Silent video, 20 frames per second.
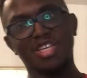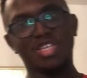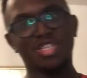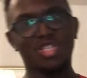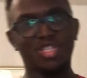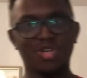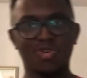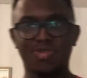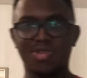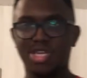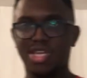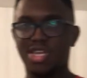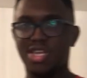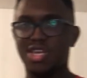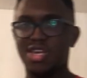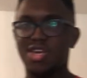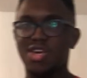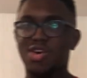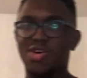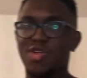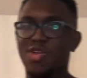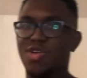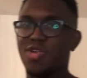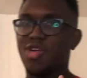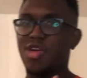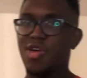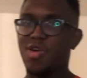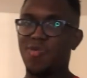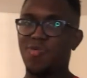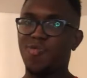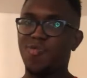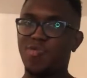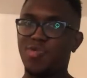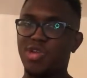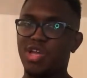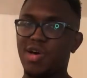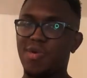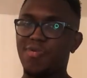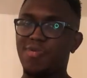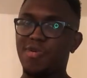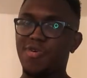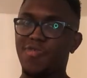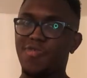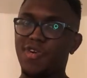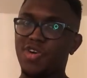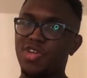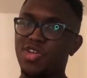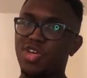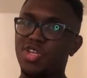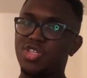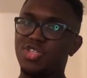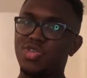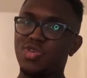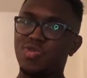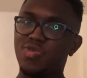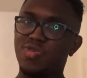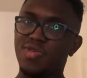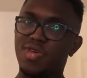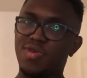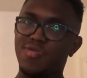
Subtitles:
So then, without more further ado